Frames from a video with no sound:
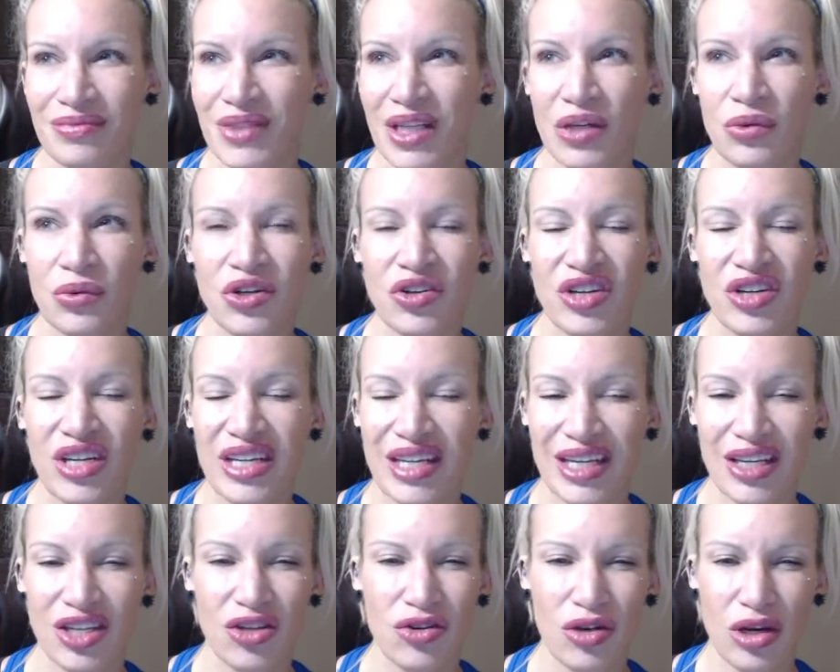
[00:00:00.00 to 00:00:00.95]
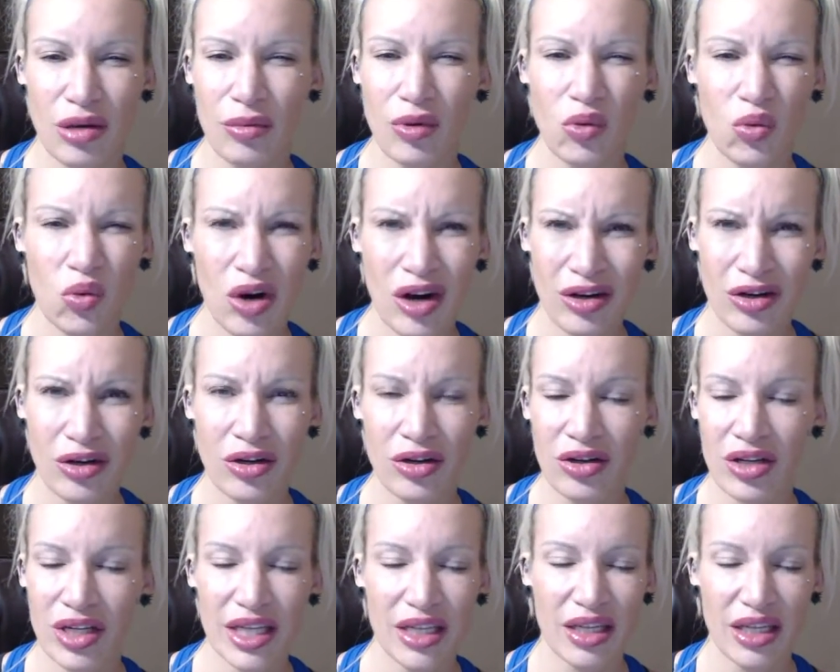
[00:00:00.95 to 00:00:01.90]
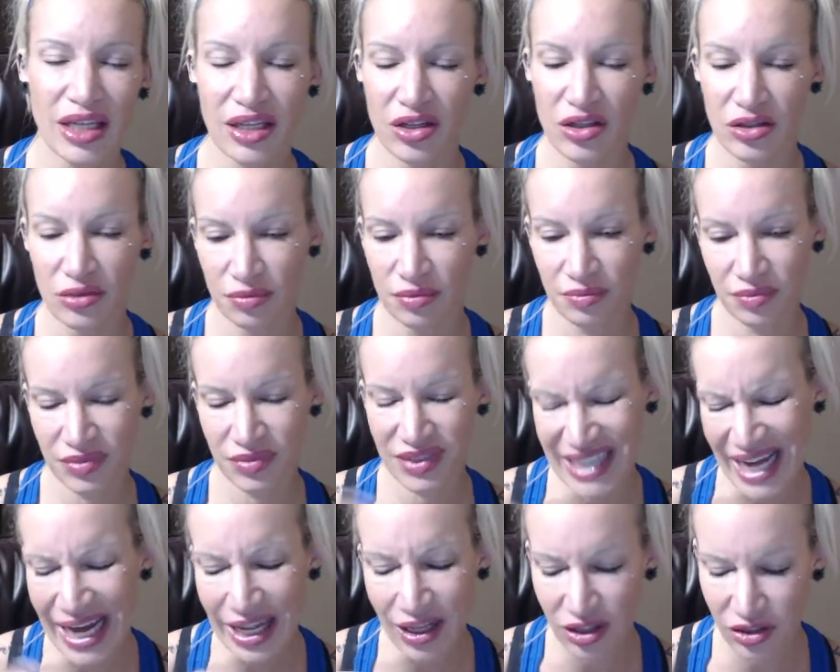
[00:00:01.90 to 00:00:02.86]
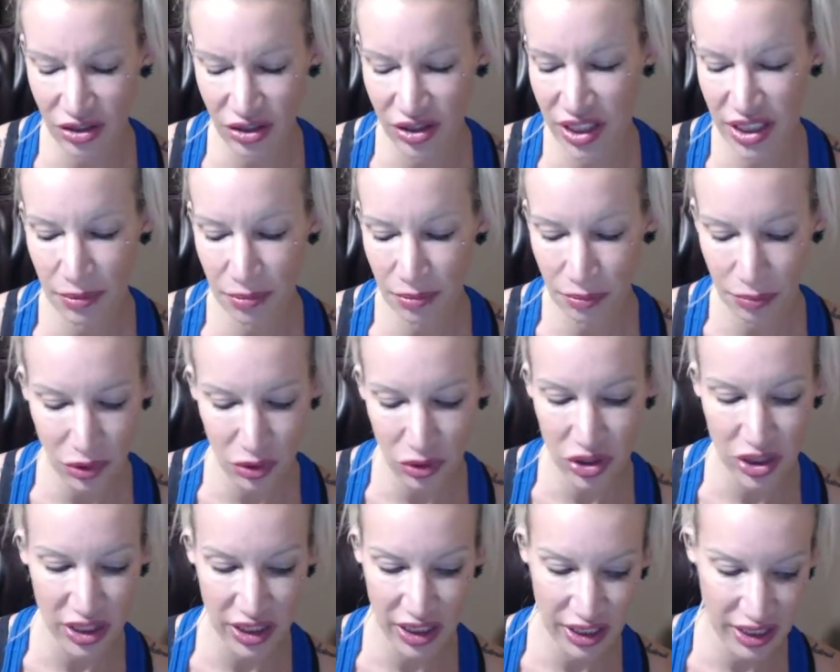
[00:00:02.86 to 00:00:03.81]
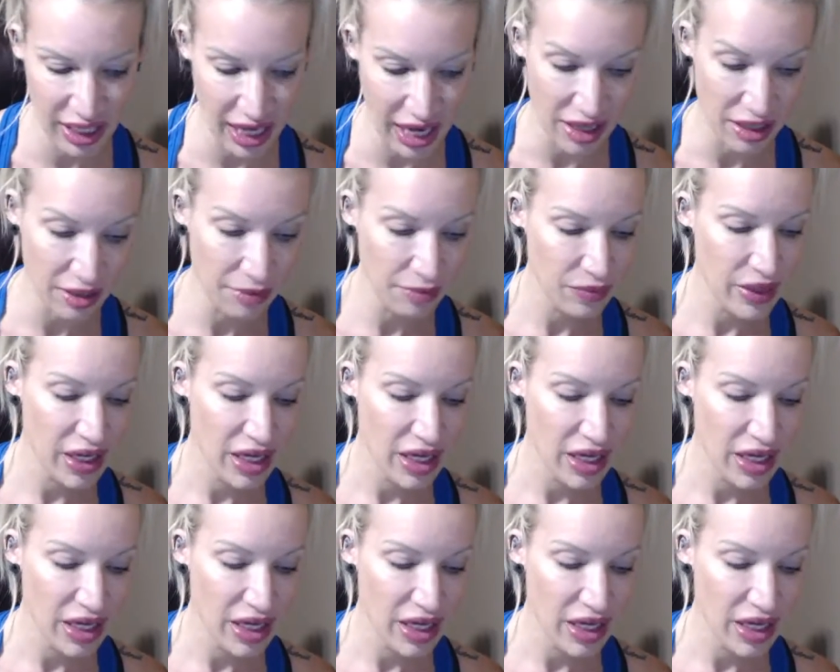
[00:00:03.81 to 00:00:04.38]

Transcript: like when you're getting like cucumber water or anything in your salad or any bullshit like that.